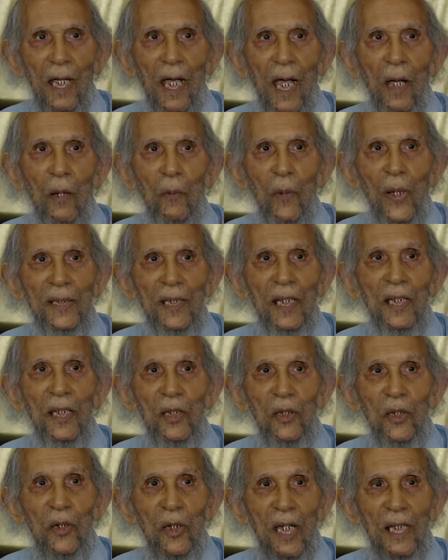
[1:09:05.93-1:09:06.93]

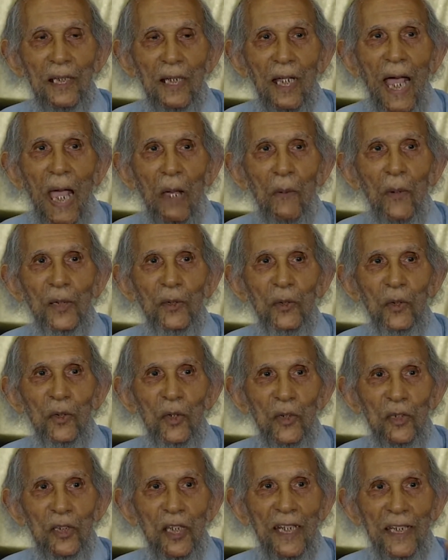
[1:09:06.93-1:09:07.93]
Wesley, I want you to
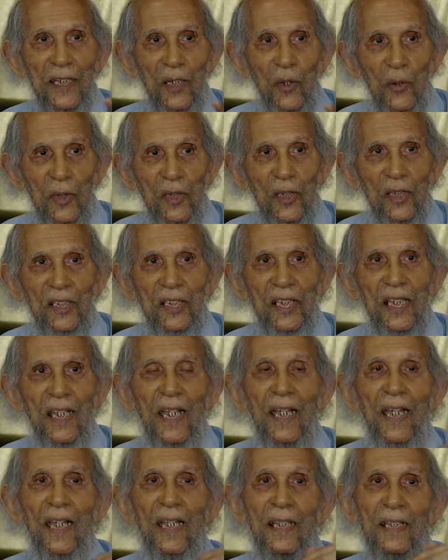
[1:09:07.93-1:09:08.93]
take notice
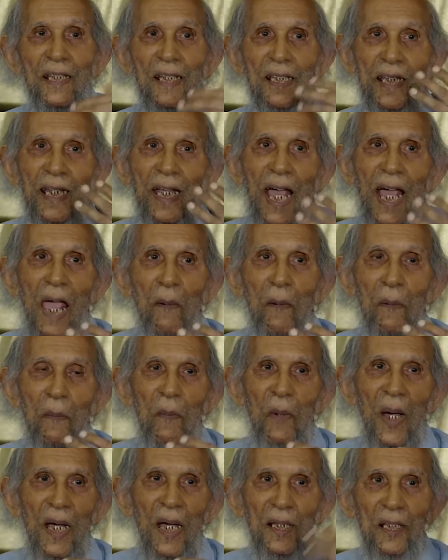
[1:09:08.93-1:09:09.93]
that
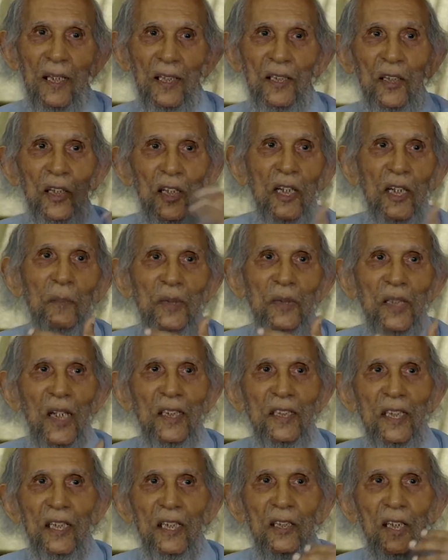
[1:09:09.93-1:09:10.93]
the
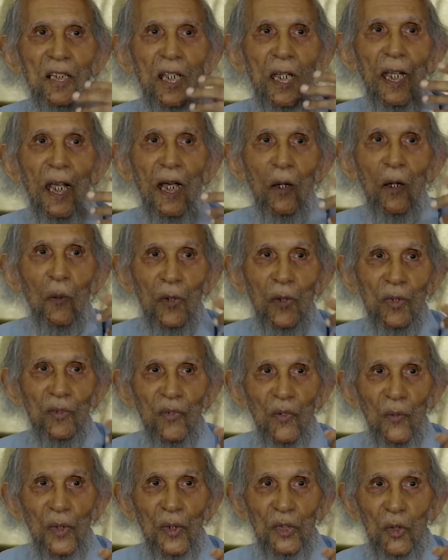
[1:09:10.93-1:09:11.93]
circumstances
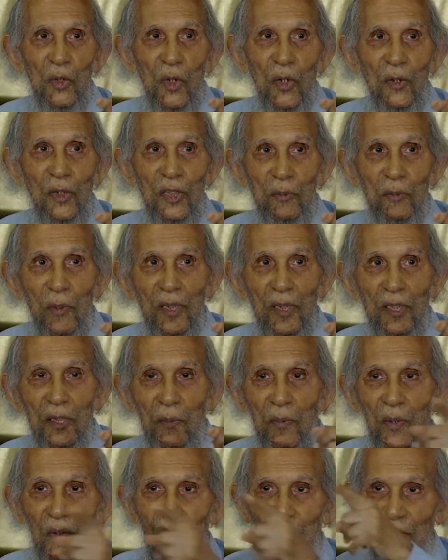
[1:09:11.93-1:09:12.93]
for which you're
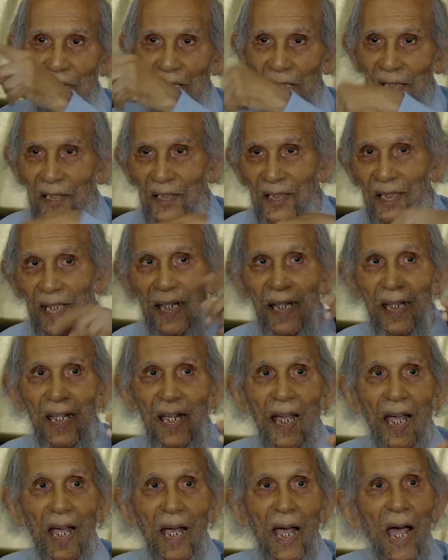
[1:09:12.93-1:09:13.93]
responsible for this,
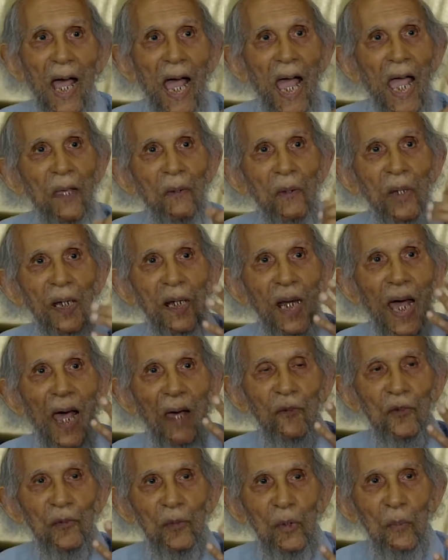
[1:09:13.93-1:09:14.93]
I will
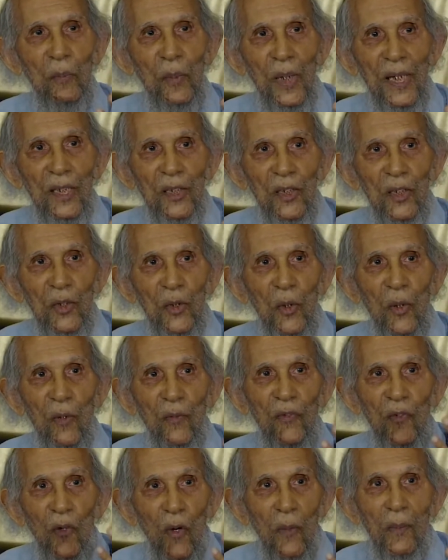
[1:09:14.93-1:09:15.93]
have to bring to you a
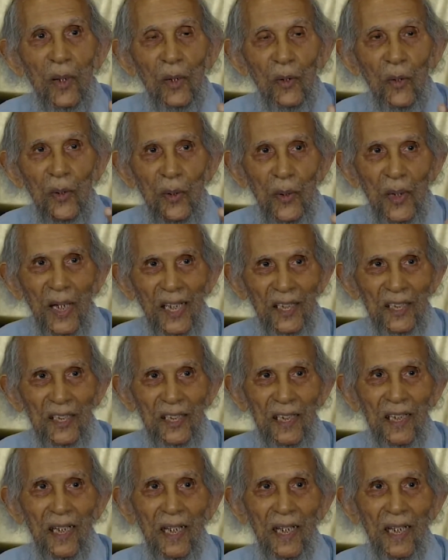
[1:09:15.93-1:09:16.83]
formal request